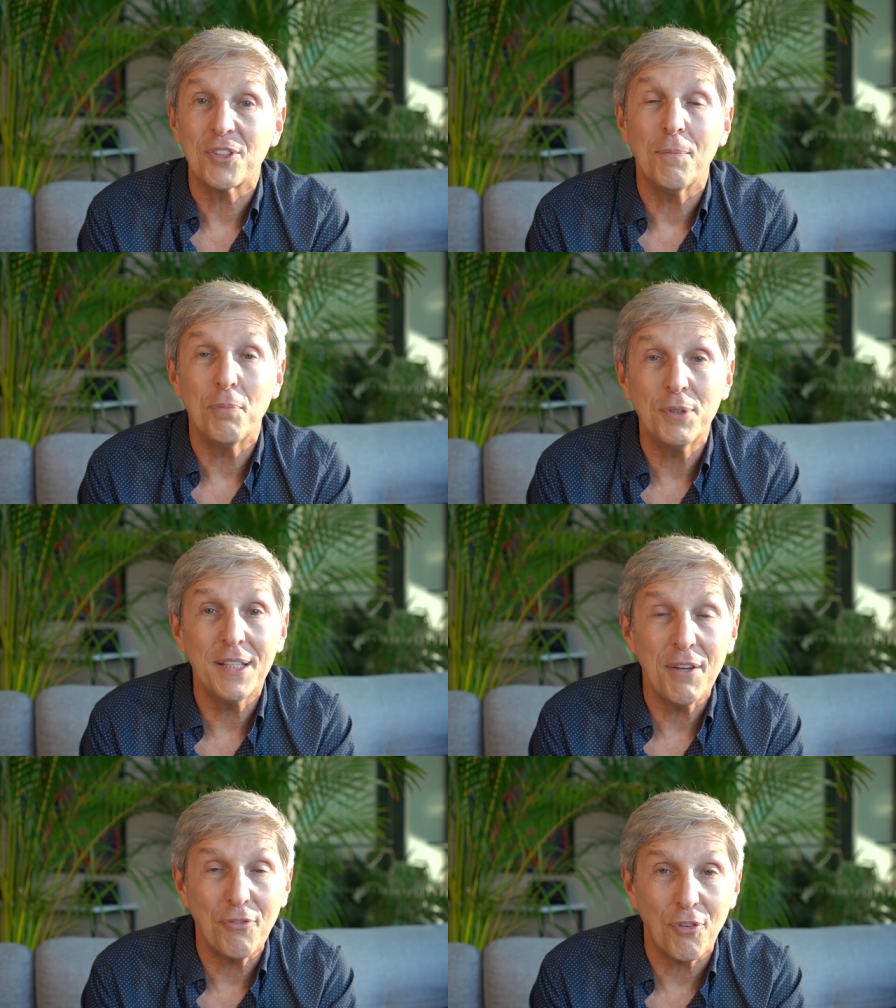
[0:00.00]
It's
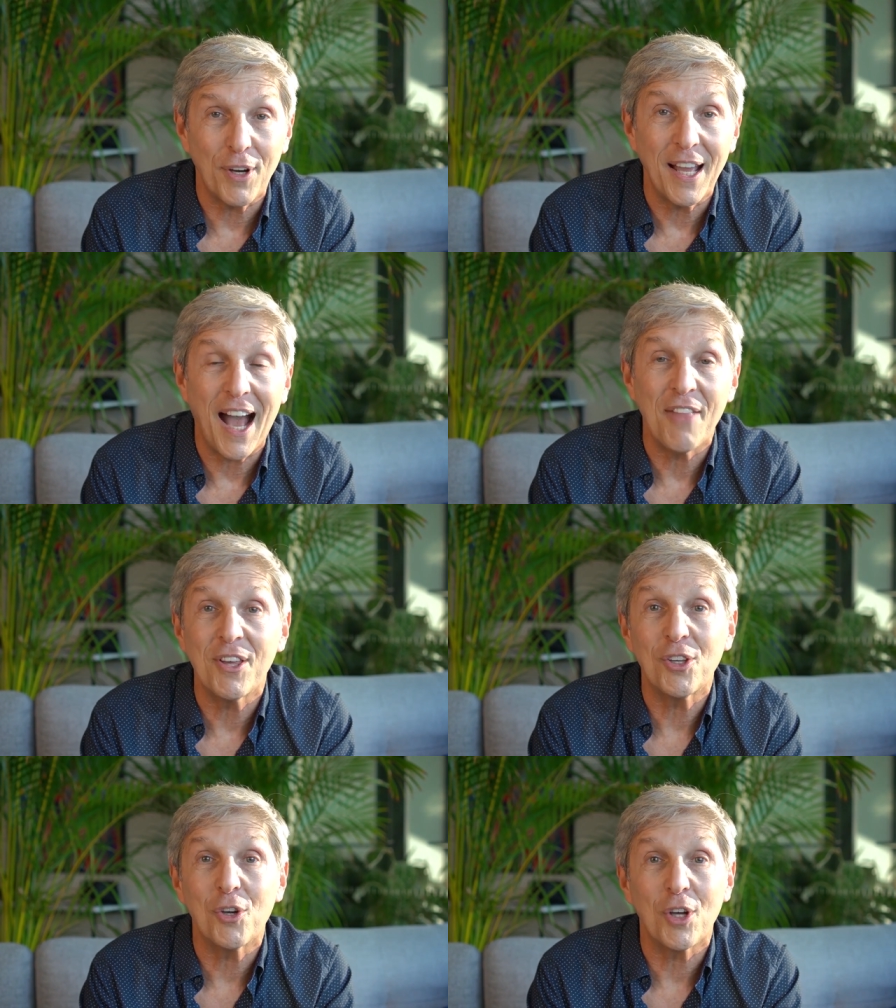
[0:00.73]
completely free.
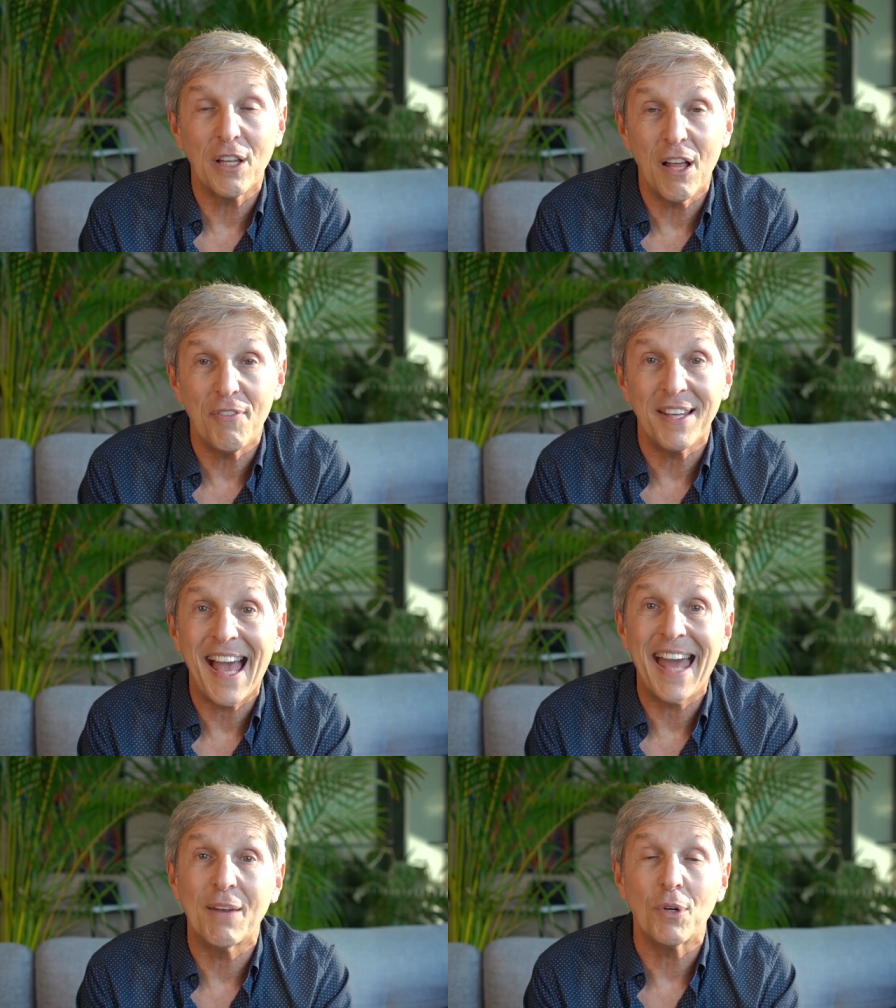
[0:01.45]
I think you're going to love
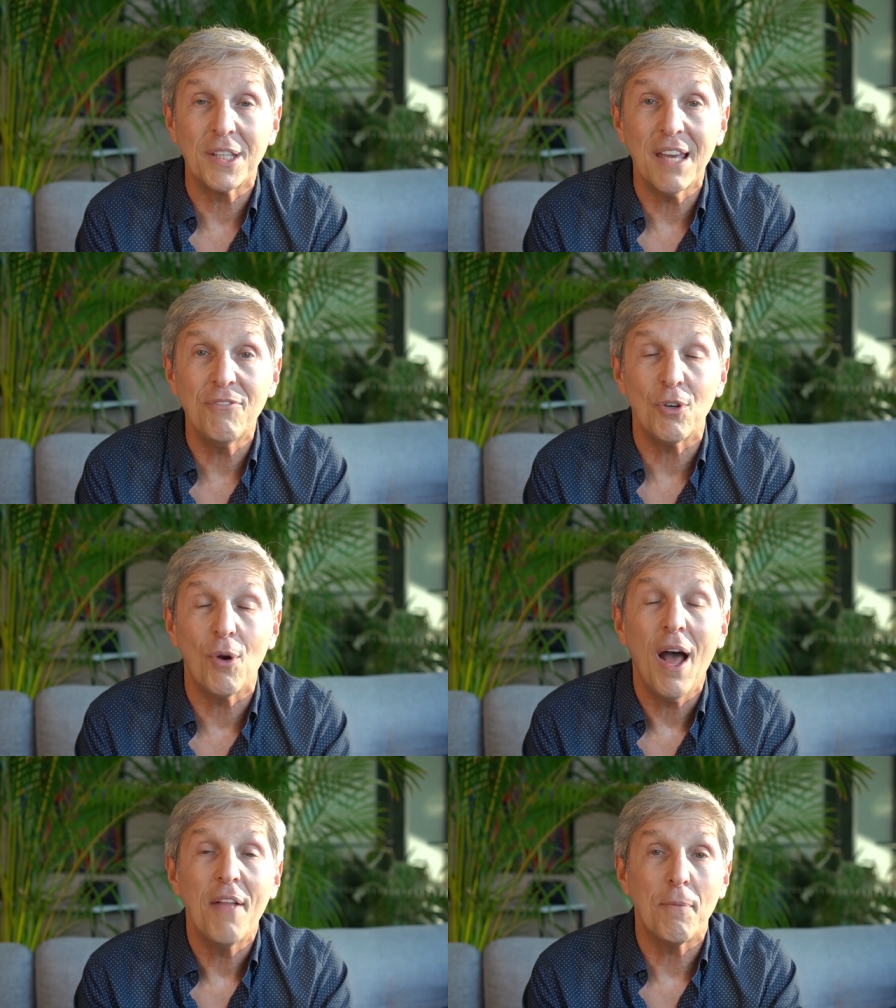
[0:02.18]
it, and it will
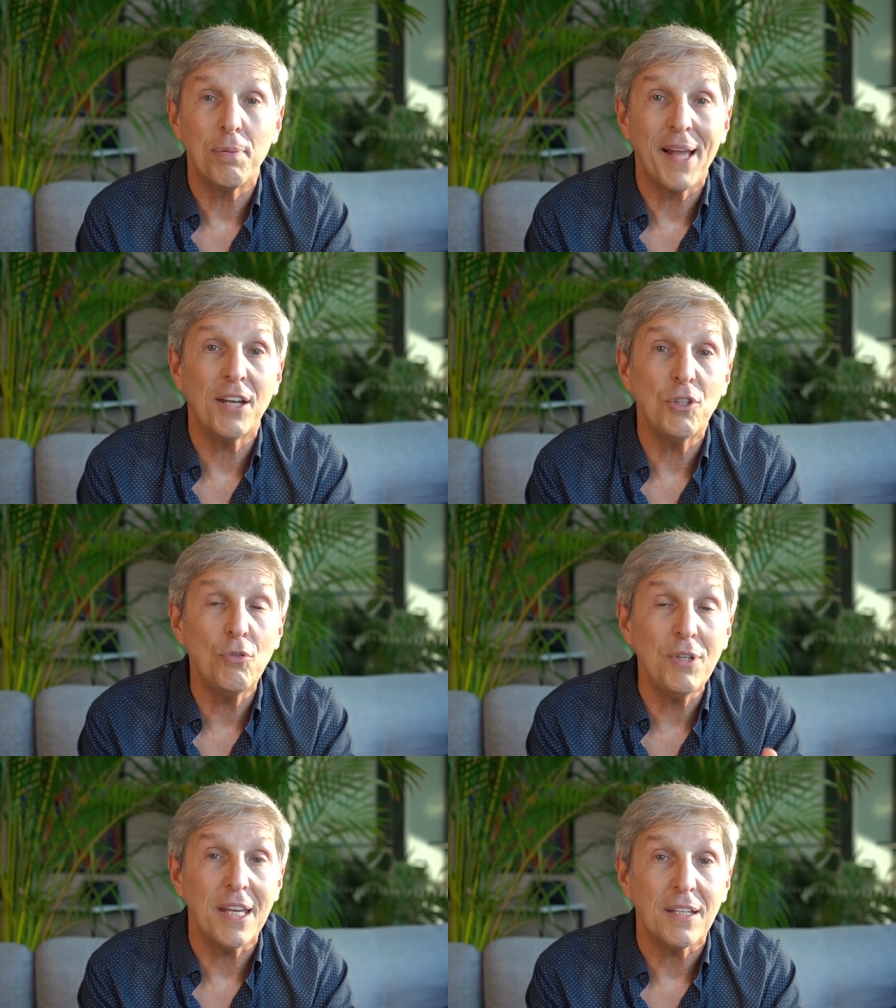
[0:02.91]
give you the
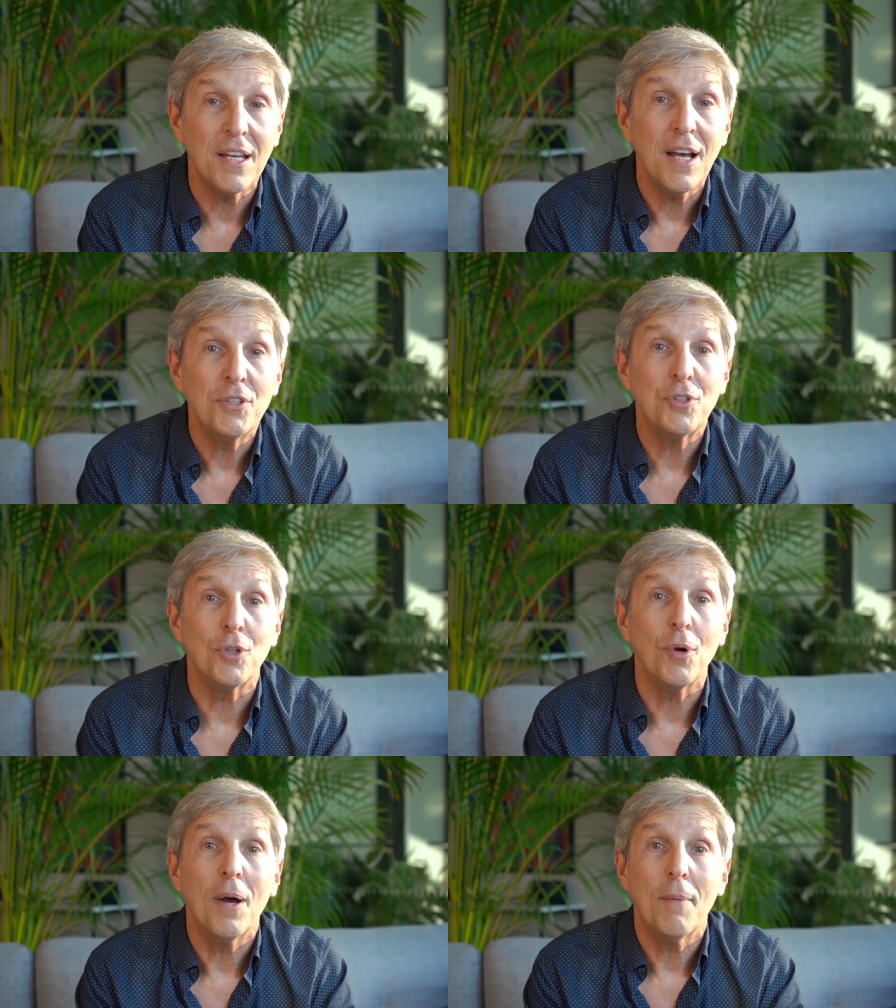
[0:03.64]
plan you need
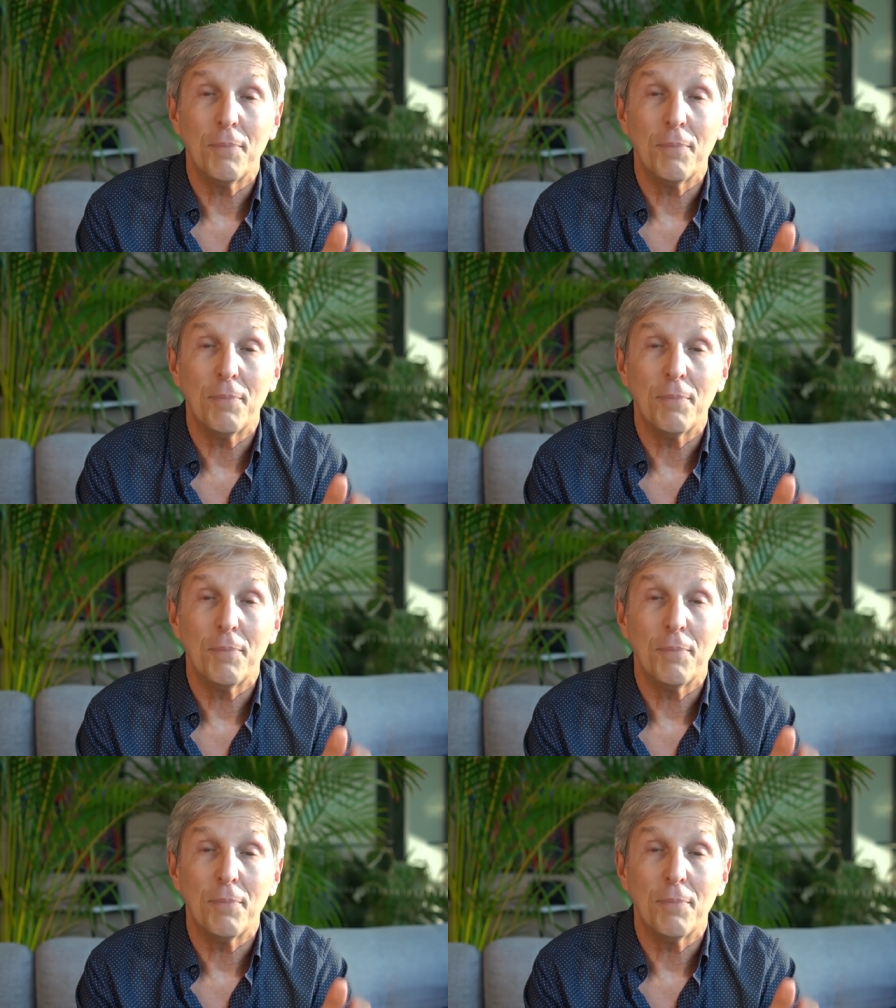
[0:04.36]
to